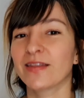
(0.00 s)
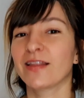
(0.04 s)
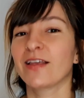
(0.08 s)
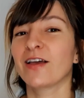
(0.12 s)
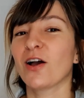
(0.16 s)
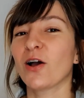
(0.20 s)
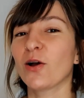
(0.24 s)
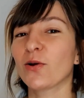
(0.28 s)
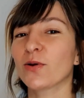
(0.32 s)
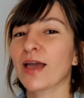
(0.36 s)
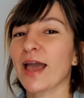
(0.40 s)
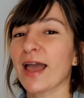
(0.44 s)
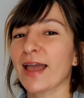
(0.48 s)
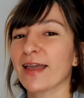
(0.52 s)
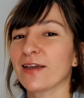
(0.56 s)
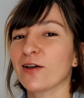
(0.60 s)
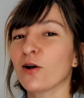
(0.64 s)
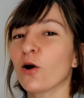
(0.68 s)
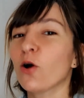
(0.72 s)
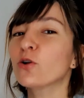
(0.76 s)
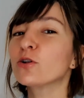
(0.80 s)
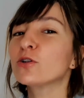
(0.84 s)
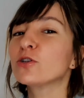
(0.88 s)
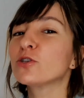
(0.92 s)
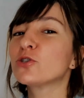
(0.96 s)
Okay,
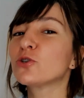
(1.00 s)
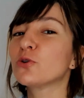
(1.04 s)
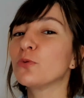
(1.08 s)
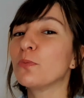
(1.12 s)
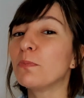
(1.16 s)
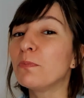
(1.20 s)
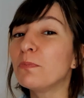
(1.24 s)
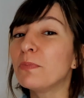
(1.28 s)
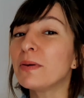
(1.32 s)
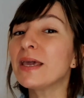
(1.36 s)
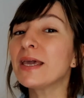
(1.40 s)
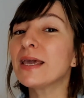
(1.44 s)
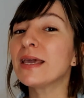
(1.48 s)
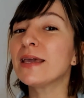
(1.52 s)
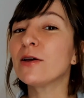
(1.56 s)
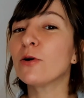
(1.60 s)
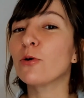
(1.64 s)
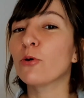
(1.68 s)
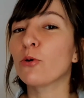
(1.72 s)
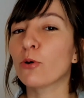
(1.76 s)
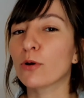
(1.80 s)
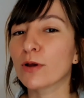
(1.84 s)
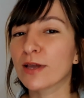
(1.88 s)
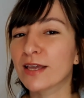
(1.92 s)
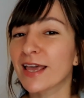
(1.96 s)
on to be
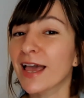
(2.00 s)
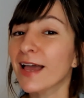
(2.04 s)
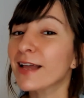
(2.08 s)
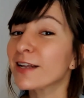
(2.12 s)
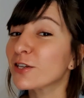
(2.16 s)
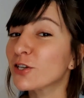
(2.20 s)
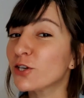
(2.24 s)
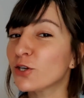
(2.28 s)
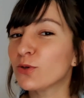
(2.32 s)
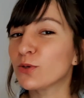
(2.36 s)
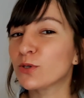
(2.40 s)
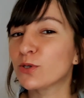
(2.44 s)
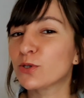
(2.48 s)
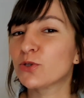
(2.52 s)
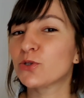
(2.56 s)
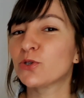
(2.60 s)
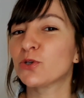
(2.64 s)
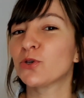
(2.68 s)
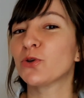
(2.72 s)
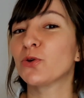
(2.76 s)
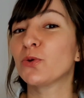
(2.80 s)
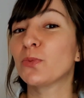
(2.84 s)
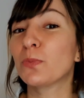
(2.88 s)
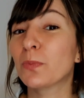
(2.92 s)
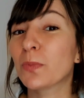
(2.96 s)
or get used
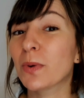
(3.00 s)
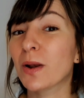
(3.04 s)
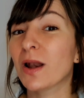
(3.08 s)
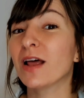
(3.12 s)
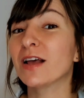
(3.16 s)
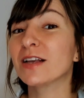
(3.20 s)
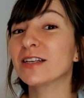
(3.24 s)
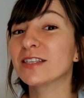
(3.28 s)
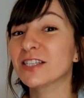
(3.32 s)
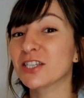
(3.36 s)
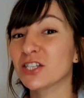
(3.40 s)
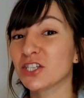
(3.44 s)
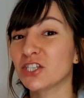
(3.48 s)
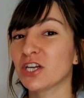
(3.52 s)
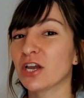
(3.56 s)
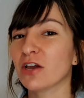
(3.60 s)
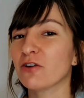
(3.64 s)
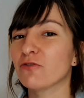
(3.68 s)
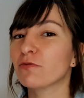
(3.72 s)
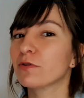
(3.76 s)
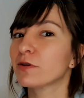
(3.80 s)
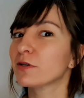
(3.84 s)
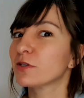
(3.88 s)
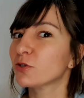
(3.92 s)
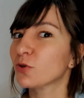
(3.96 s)
to plus
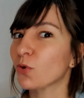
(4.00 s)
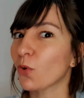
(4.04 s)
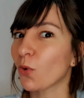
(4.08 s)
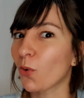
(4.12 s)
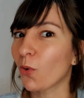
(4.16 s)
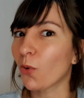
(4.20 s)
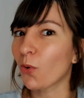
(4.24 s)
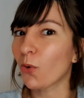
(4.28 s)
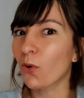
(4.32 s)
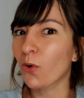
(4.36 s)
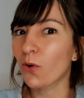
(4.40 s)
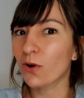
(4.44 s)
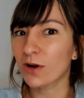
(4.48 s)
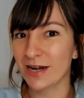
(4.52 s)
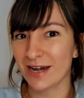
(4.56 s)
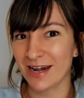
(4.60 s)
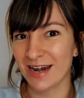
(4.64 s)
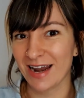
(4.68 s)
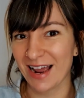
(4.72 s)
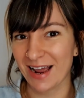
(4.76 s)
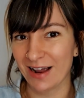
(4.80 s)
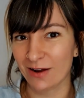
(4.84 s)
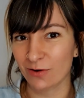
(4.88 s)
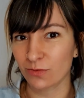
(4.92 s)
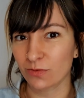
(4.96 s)
gerund or
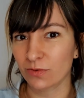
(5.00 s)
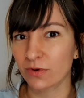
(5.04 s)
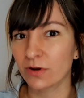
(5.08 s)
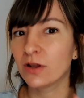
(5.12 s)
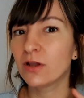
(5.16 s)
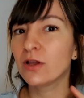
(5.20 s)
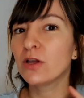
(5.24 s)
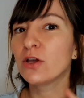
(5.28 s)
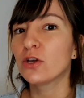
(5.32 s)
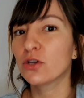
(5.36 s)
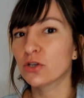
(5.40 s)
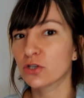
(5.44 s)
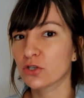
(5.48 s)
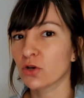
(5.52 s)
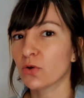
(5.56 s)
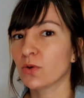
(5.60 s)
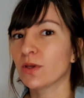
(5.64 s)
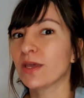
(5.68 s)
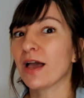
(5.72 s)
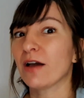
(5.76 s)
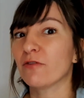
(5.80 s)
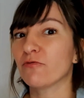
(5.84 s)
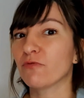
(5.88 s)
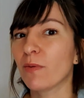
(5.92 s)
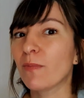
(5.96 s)
noun. So
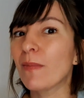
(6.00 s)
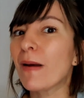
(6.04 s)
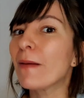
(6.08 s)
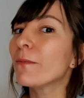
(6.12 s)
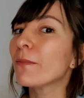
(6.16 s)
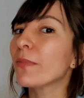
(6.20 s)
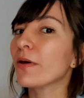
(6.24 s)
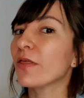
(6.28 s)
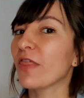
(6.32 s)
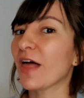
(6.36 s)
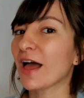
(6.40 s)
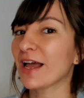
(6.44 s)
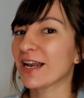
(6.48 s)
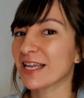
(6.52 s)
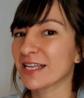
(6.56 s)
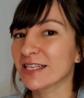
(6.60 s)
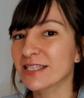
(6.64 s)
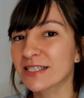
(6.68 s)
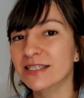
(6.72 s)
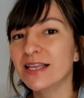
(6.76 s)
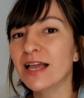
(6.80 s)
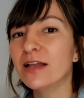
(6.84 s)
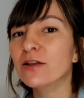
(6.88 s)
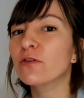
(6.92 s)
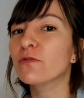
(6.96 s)
yeah, remember that
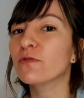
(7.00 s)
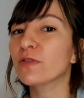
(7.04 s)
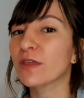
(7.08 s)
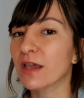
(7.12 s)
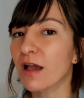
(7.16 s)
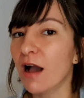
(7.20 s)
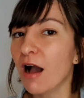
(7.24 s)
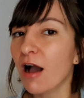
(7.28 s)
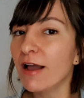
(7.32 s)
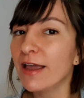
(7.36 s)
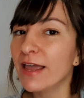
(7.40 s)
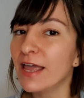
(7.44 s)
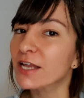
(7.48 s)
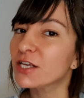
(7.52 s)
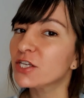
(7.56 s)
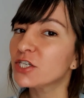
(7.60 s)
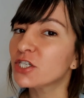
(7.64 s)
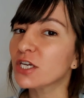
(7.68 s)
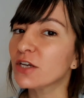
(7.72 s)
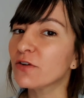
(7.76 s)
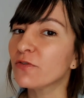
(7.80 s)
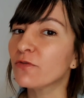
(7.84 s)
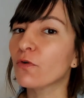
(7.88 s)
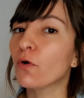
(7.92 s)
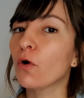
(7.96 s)
instead of the ing
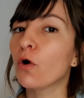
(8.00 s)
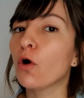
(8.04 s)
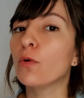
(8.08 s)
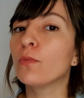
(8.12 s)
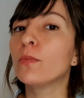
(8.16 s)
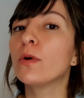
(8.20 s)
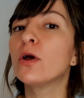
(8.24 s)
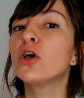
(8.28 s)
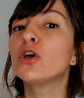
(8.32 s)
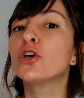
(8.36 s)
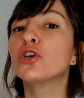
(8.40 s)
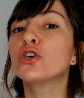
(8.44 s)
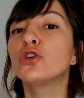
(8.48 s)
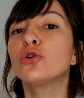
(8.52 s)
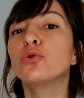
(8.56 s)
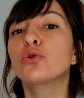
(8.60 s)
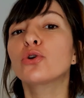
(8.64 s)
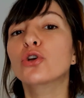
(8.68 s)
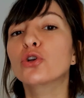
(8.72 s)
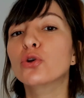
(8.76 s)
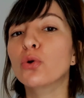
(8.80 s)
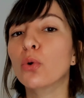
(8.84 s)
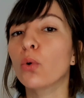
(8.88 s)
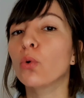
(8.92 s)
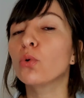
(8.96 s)
form, you
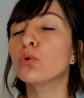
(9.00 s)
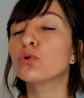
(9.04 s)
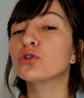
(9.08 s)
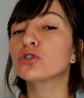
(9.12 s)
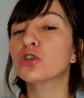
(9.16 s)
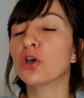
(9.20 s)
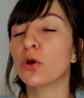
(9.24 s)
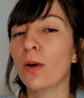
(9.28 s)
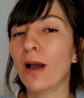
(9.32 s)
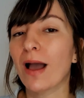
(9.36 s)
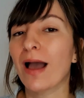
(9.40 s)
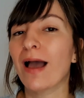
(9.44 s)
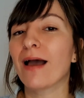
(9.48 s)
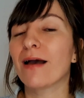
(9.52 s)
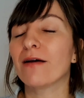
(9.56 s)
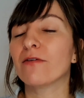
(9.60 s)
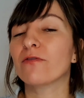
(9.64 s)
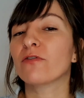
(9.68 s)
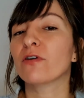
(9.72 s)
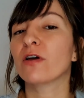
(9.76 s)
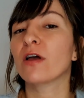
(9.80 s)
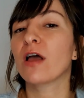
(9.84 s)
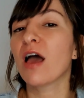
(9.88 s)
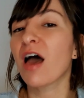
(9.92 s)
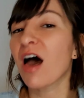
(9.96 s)
could also have
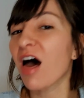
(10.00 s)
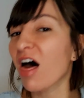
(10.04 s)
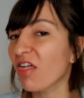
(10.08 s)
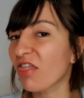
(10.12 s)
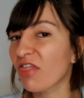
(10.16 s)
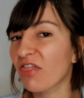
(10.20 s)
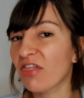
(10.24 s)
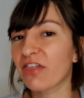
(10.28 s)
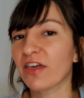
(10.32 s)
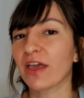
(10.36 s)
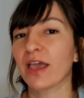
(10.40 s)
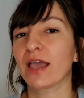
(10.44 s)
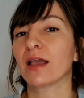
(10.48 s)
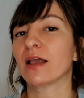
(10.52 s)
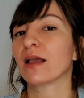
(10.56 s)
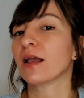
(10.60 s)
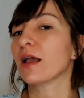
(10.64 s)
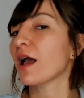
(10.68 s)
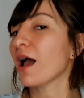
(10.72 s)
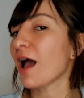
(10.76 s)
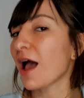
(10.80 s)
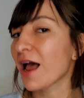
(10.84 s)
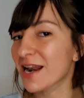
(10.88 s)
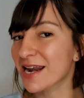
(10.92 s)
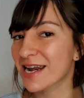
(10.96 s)
a thing,
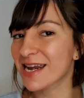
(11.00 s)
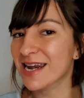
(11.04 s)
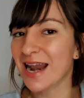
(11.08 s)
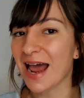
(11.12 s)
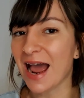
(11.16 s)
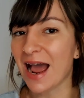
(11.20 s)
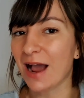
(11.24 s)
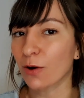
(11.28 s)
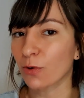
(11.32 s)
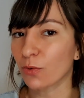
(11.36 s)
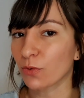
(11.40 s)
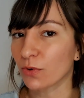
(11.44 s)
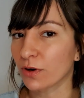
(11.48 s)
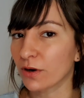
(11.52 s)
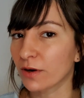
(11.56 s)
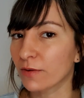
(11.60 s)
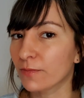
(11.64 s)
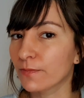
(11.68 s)
a noun.